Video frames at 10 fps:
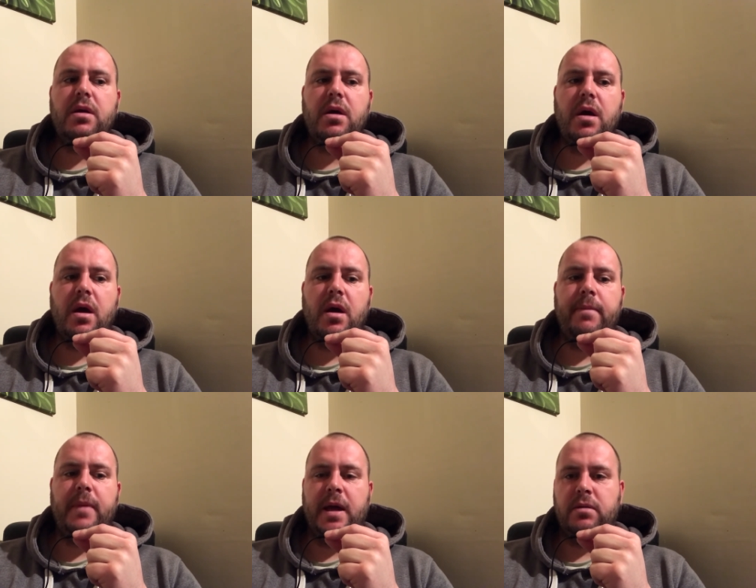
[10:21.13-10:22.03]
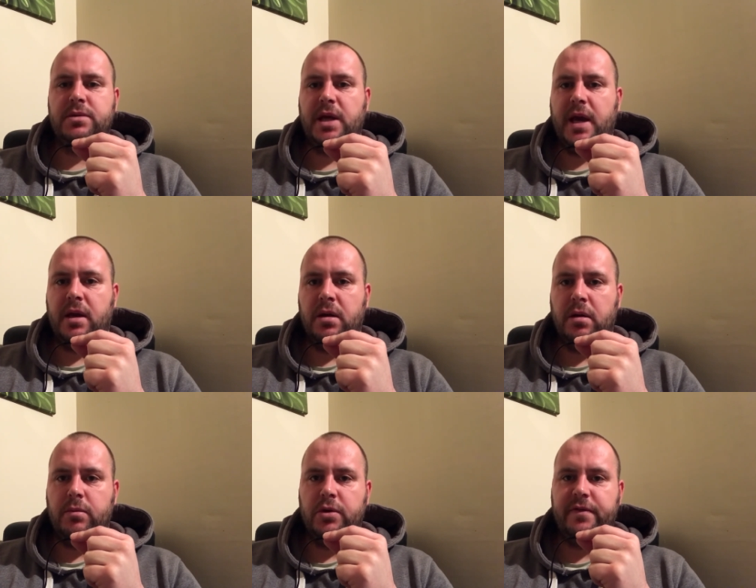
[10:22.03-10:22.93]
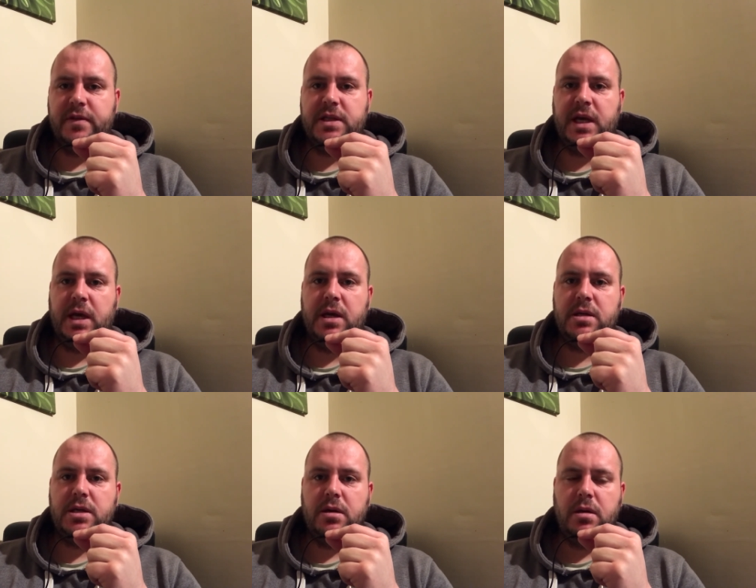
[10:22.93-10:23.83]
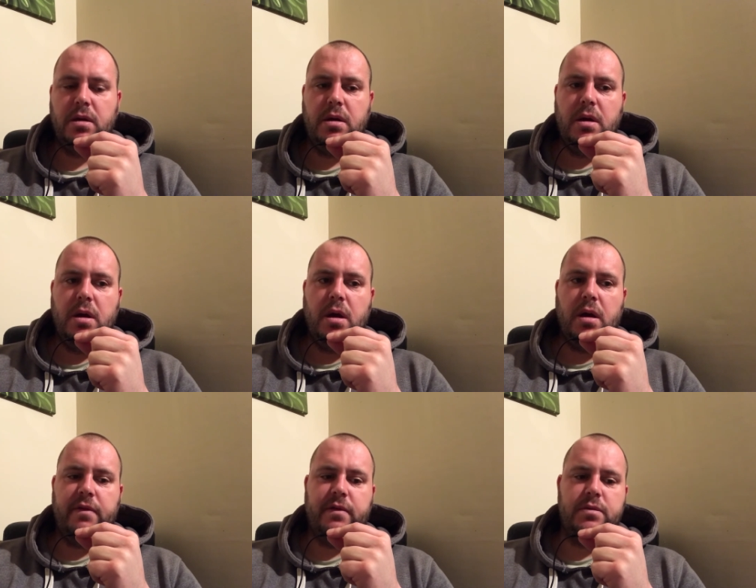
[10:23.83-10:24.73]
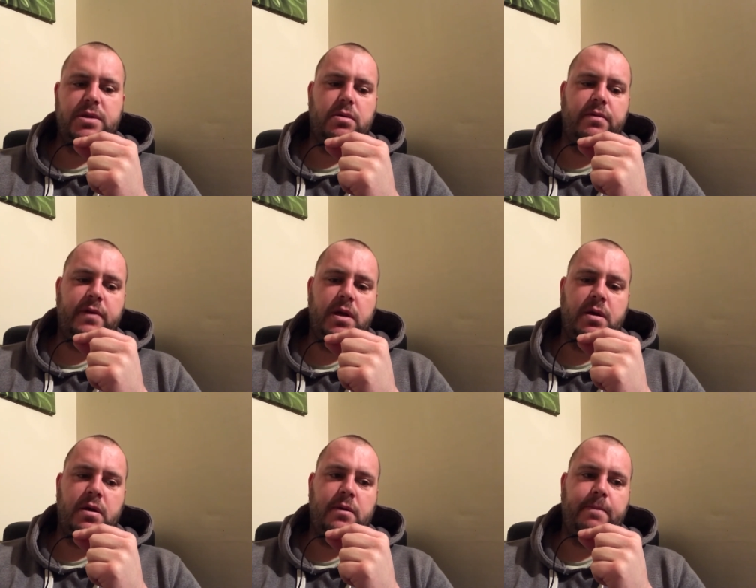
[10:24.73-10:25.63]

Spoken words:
And I was getting a lot more fatigued. If I was sort of in